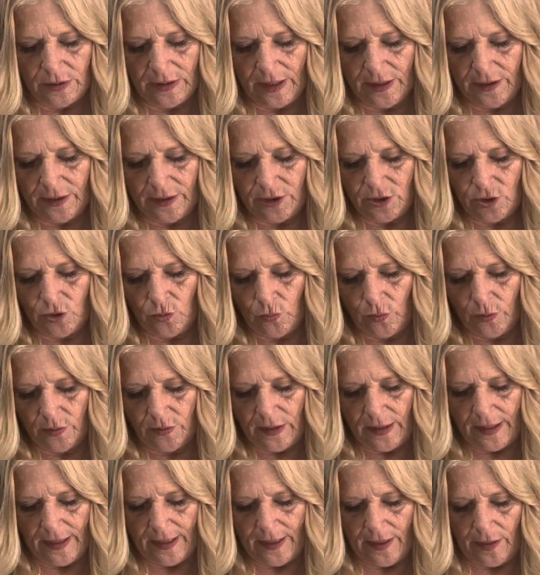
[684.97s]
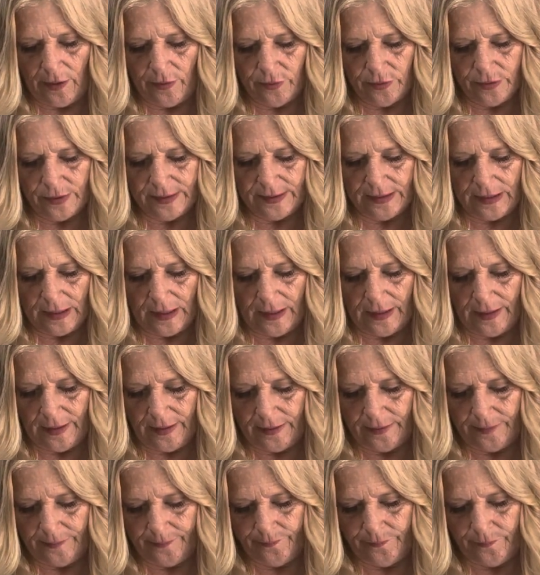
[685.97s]
kind of toward the outer
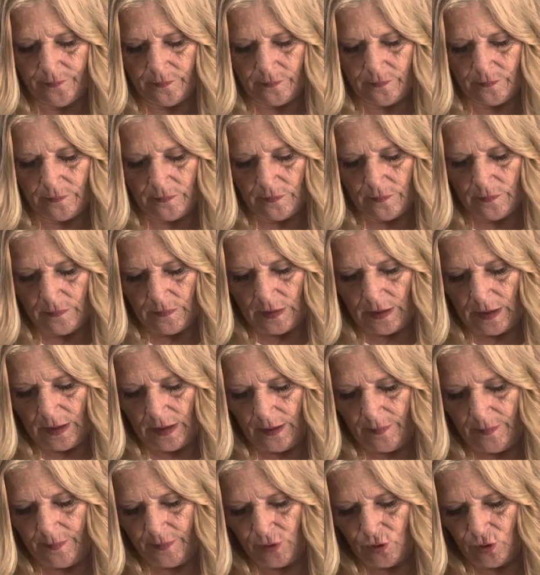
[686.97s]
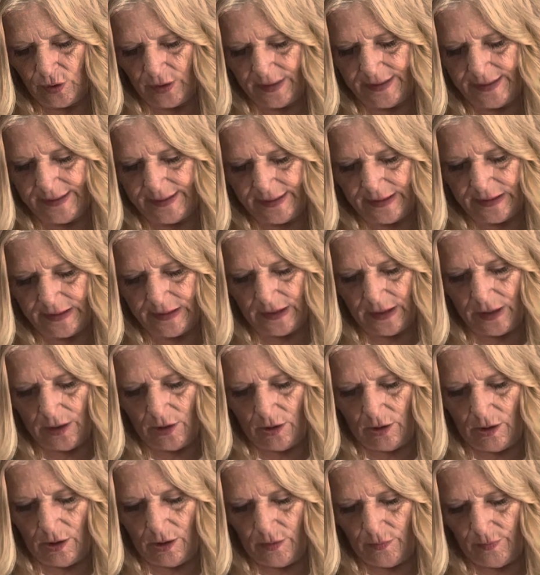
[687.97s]
side. And I'm going to try to stick that
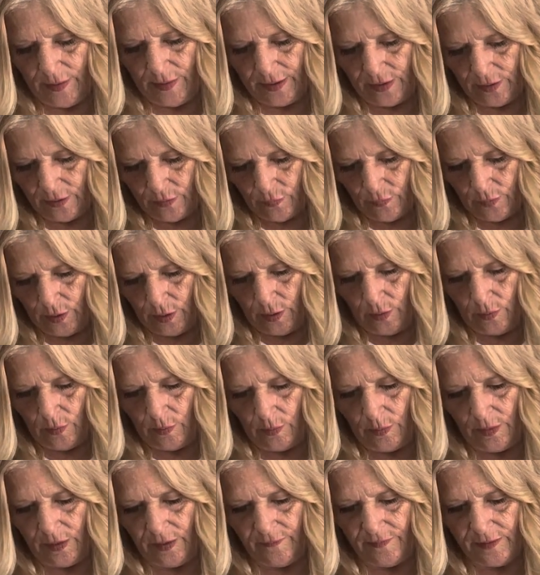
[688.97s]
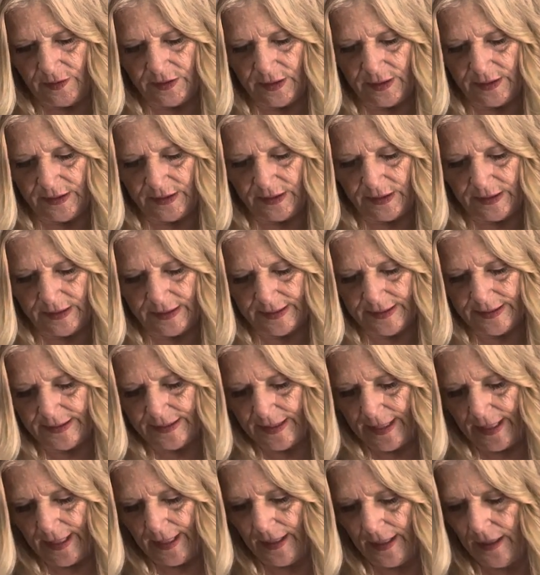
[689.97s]
all the way through. And if it doesn't
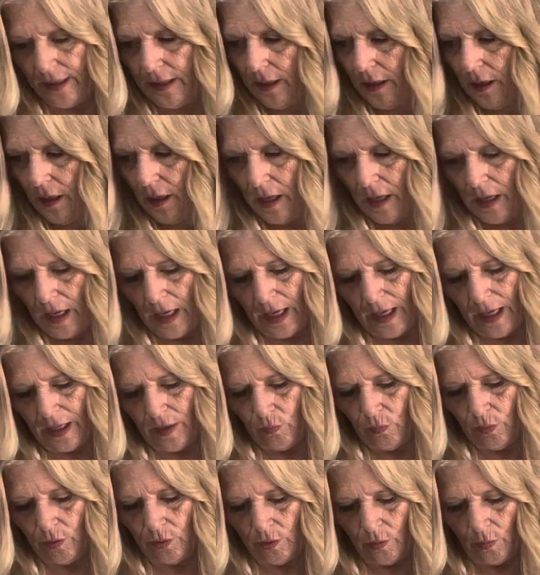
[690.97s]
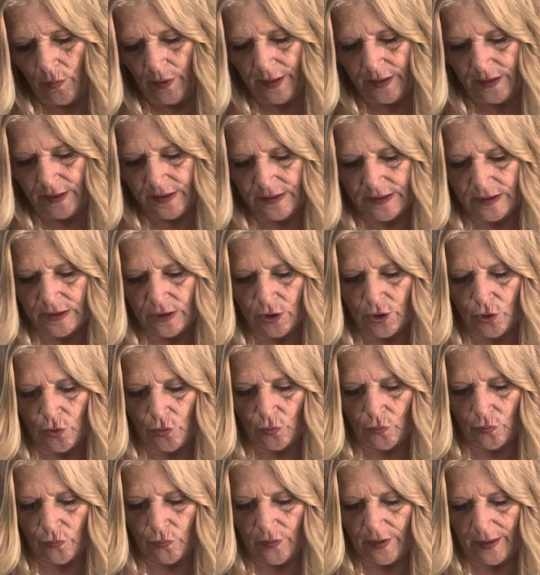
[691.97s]
stay, I will go ahead and
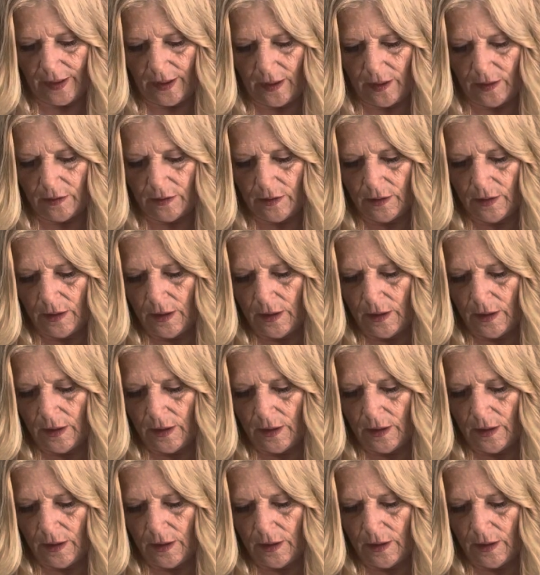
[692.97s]
secure that.